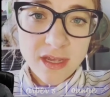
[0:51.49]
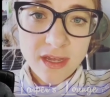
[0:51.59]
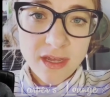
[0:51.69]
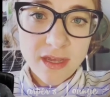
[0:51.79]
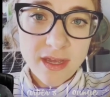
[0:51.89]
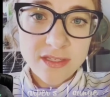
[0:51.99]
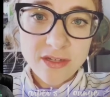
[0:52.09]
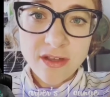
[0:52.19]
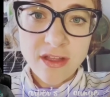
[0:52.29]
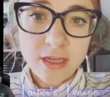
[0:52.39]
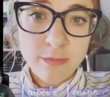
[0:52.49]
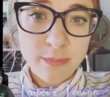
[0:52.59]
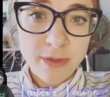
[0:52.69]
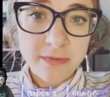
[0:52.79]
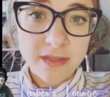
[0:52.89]
I started calling him
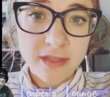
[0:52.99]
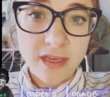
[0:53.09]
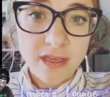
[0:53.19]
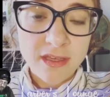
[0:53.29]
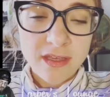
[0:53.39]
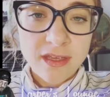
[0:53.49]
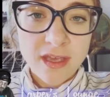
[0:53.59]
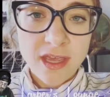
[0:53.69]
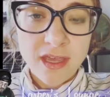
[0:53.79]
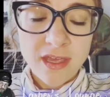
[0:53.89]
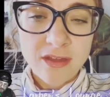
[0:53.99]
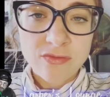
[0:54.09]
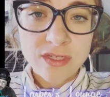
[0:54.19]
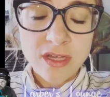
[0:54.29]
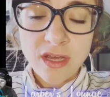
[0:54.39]
out publicly,
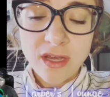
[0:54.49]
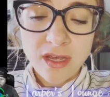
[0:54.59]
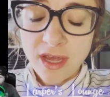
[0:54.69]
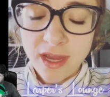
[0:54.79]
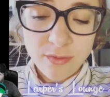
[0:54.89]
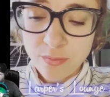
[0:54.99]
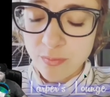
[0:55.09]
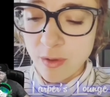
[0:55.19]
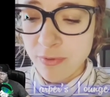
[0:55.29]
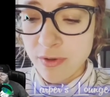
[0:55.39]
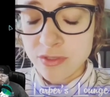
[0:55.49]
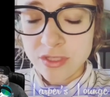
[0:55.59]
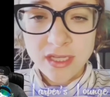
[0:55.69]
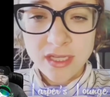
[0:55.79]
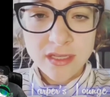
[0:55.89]
and I
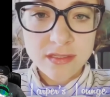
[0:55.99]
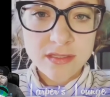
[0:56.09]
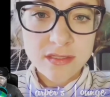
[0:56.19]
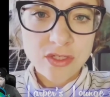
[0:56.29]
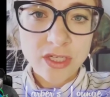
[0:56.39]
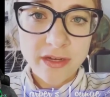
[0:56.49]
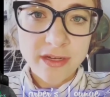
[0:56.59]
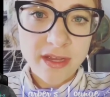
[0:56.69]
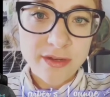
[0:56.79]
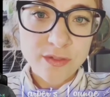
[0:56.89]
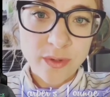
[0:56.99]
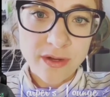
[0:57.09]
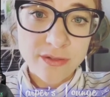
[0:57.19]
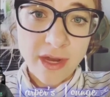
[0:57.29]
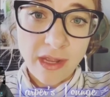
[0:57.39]
approached his charity on
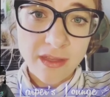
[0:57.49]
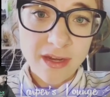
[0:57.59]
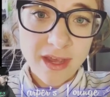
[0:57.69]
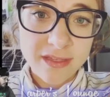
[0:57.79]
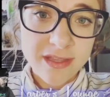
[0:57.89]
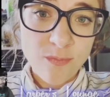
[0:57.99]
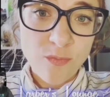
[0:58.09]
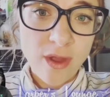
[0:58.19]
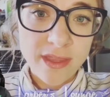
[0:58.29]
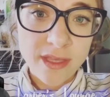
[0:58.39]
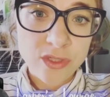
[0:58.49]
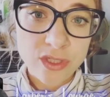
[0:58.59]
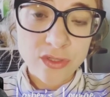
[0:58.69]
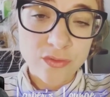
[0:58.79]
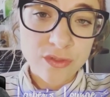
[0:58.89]
Twitter directly to ask them why they would
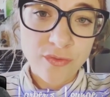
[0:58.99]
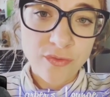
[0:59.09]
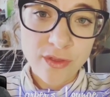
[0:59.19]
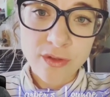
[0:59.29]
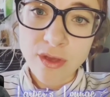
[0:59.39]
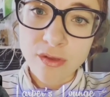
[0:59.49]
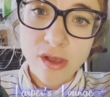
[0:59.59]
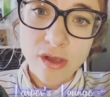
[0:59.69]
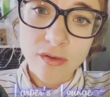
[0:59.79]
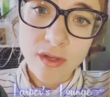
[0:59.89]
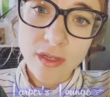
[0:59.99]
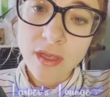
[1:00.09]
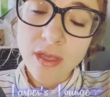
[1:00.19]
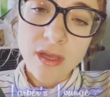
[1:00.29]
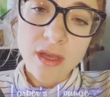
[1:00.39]
choose for their logo
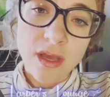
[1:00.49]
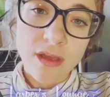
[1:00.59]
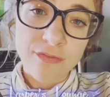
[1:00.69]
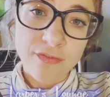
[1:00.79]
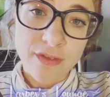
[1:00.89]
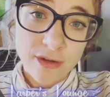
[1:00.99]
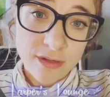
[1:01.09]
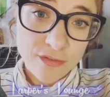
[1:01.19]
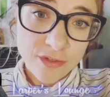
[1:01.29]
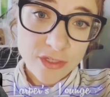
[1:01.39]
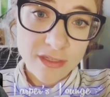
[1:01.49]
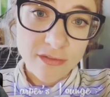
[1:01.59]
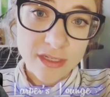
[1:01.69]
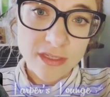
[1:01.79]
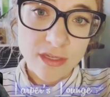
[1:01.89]
for Veterans for
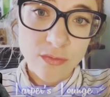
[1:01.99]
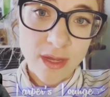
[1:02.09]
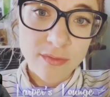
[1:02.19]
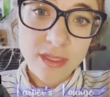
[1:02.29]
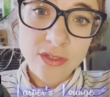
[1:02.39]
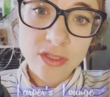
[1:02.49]
Child Rescue. Why would